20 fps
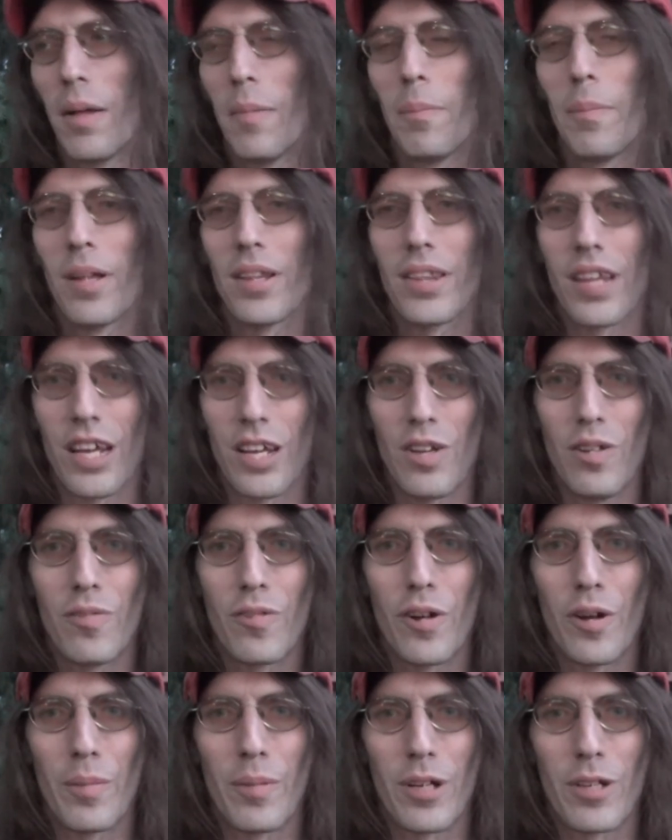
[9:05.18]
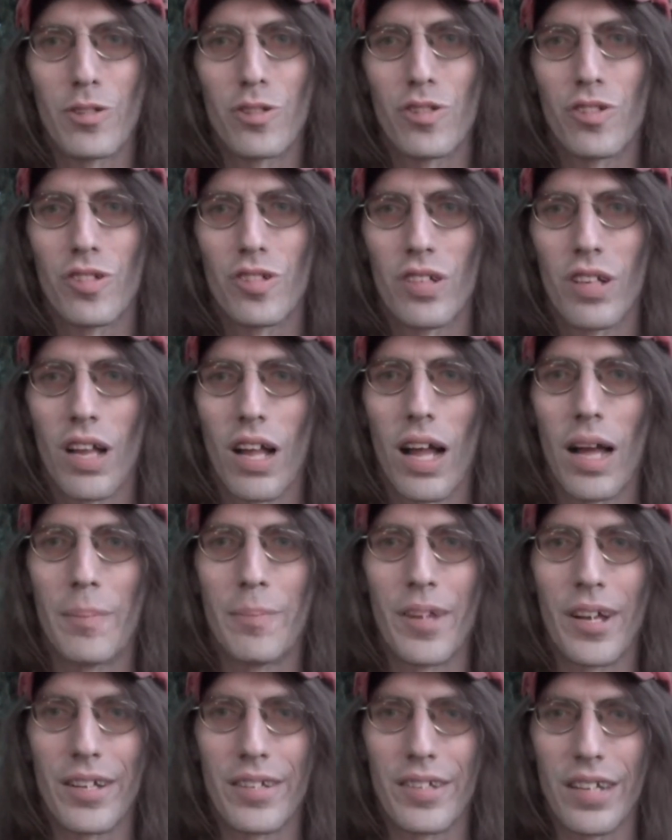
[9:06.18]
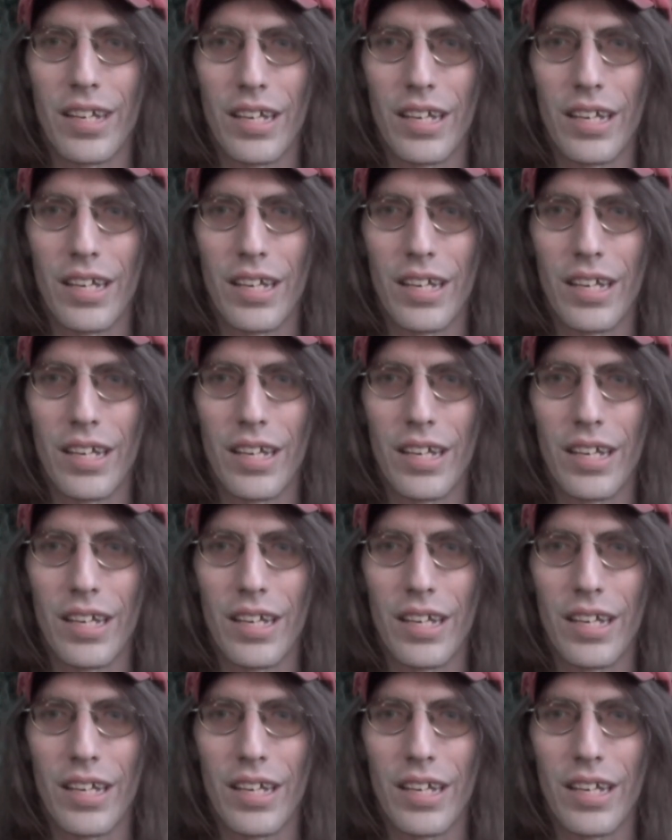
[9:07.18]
But thank you very much. I'm Dante